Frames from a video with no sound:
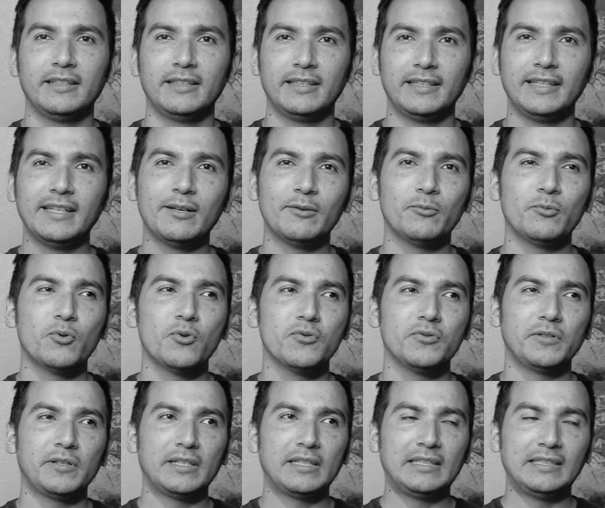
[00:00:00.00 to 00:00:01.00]

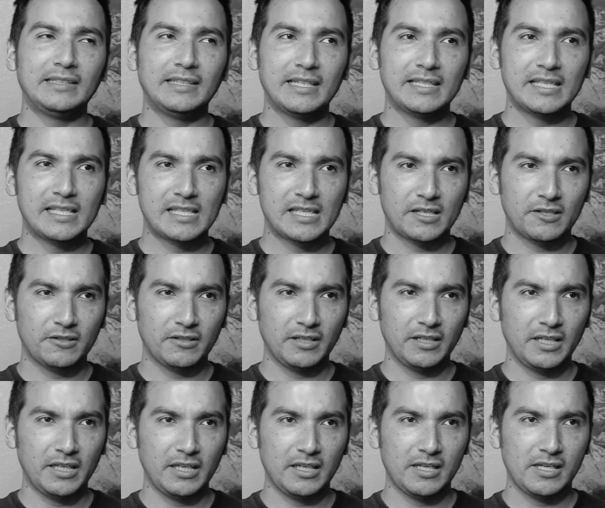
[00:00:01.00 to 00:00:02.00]
won't
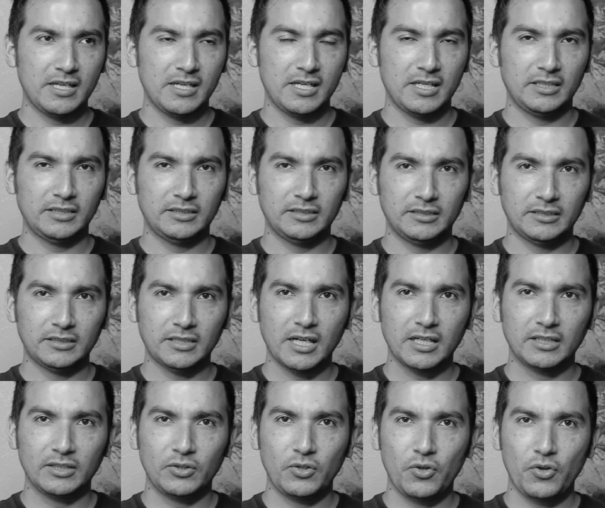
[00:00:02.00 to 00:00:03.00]
necessarily
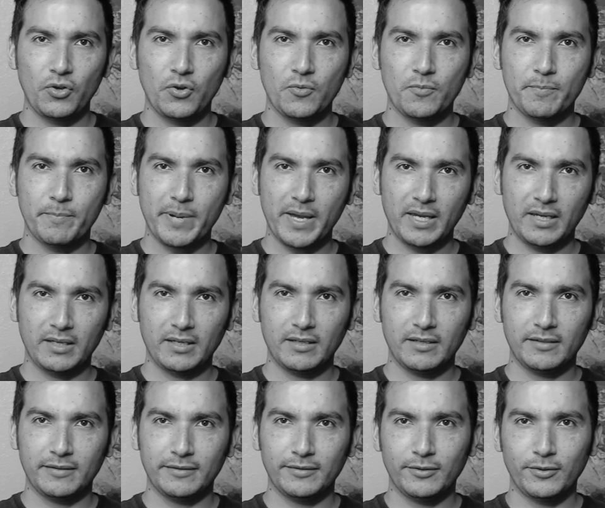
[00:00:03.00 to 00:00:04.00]
talk to you back,
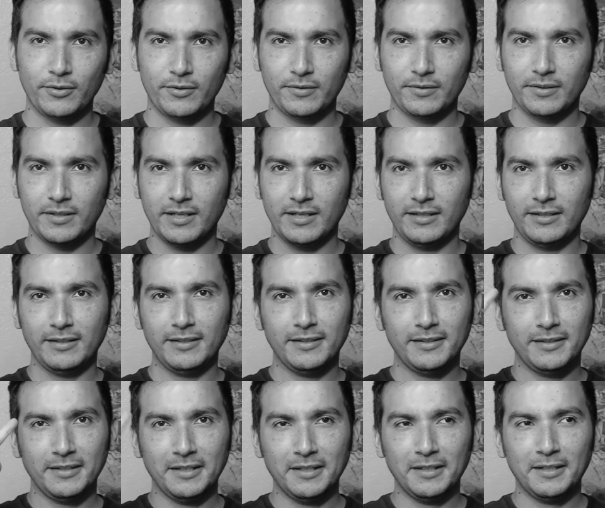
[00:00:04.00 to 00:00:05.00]
other than
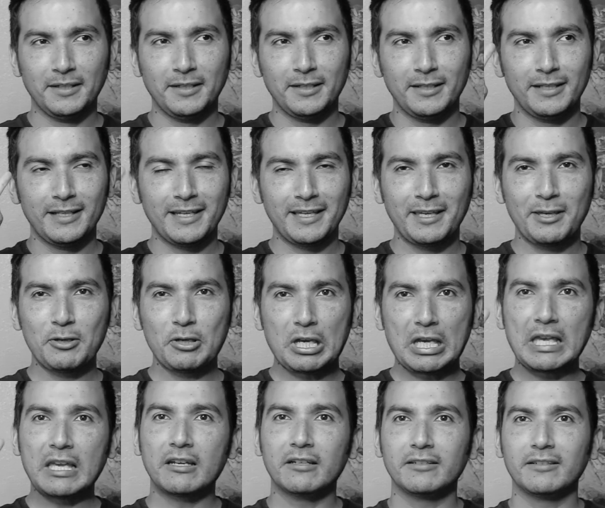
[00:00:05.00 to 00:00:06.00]
like you
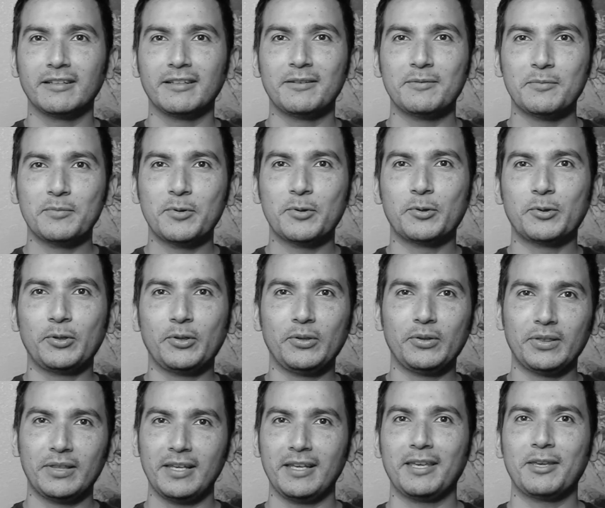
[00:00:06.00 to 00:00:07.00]
hear them or you
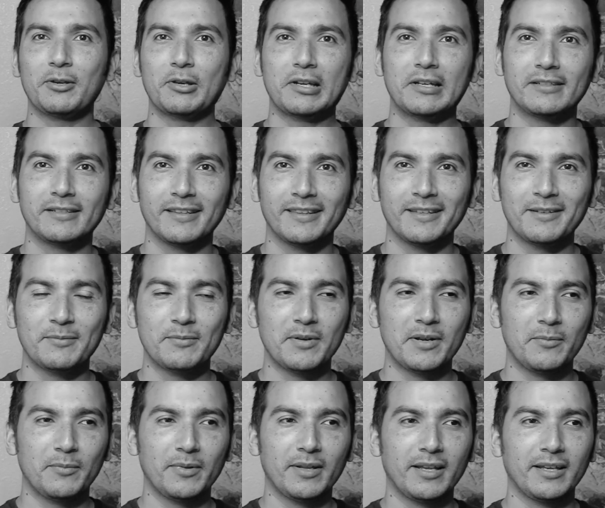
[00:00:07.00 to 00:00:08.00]
think you hear them
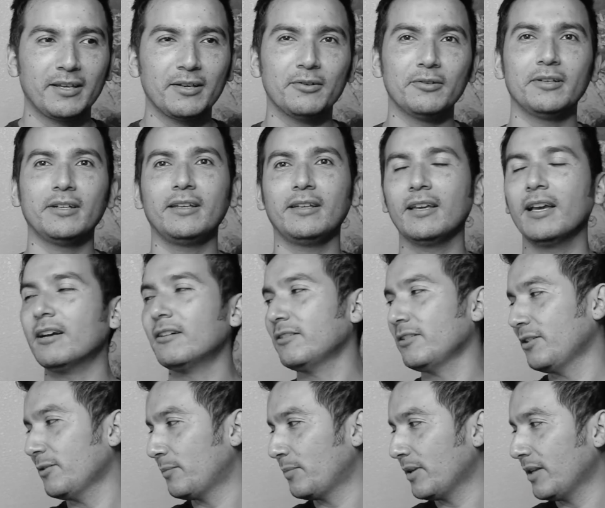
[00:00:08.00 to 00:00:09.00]
and be like, oh hey, how are
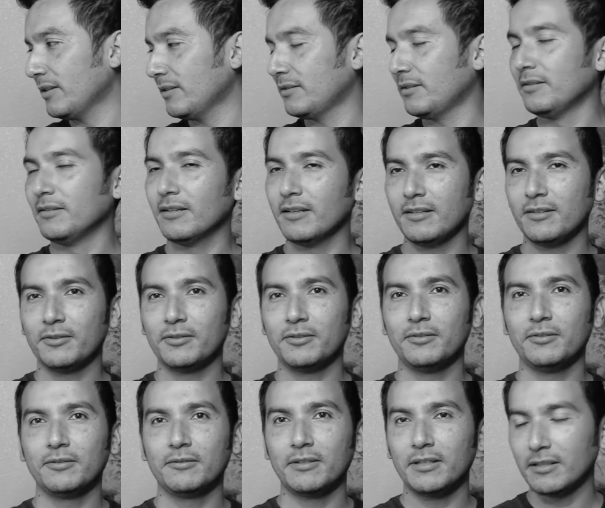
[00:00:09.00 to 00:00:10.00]
you, plant? Hey, you're
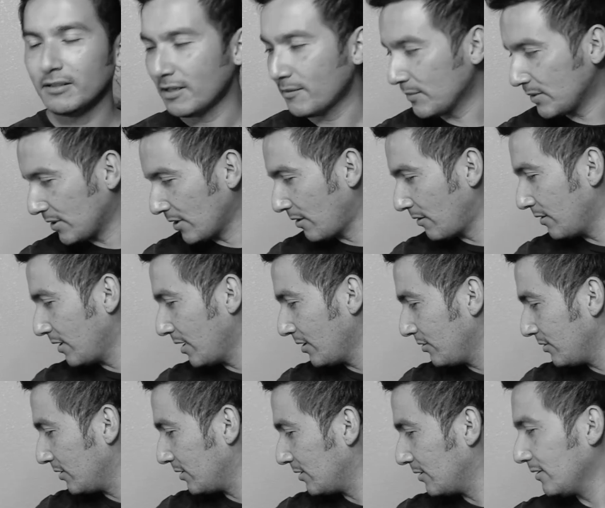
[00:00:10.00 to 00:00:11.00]
doing great. I'm sorry, I
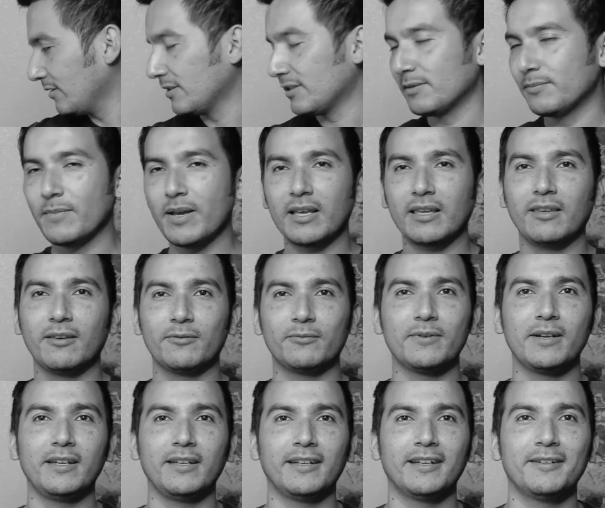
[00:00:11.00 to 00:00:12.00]
just smacked you
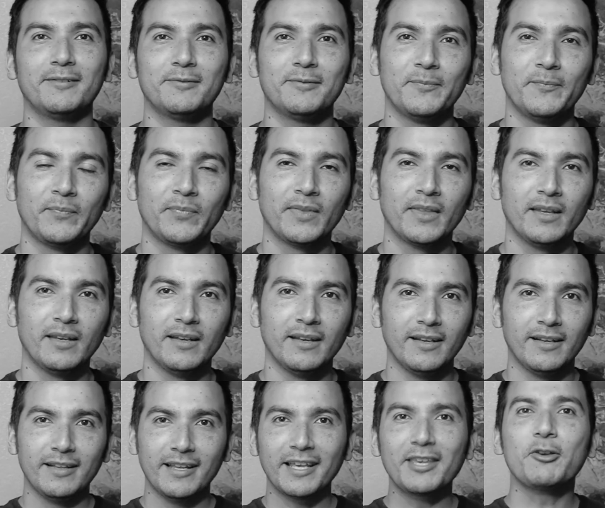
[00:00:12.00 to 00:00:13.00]
right now.
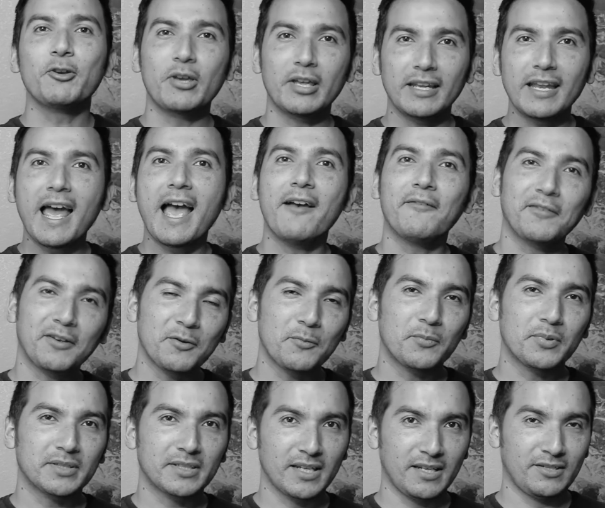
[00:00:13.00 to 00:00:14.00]
Like you can have
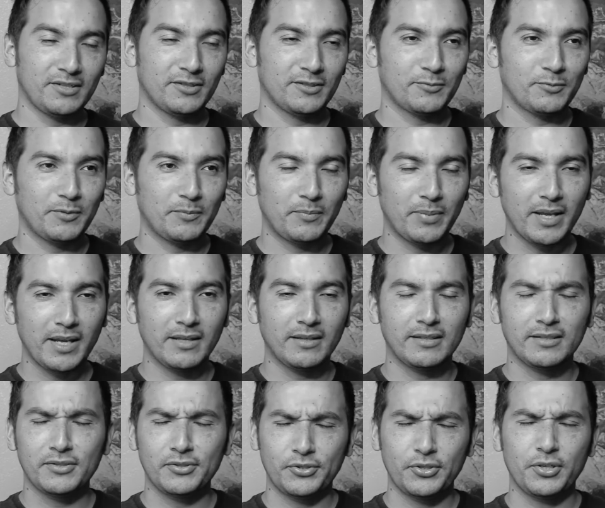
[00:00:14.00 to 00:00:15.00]
conversations with plants,
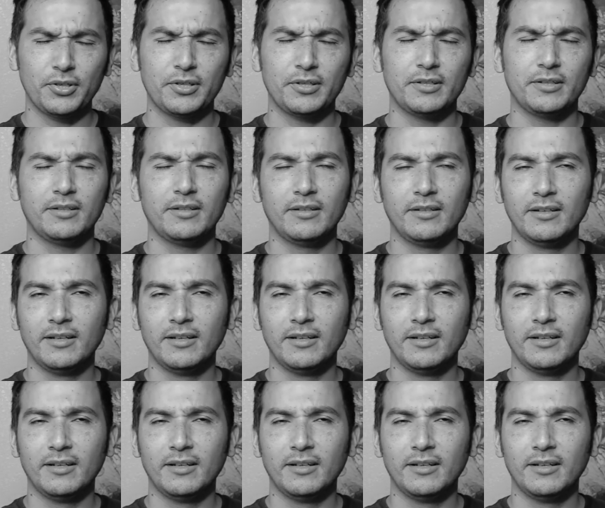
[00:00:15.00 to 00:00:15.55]
sure,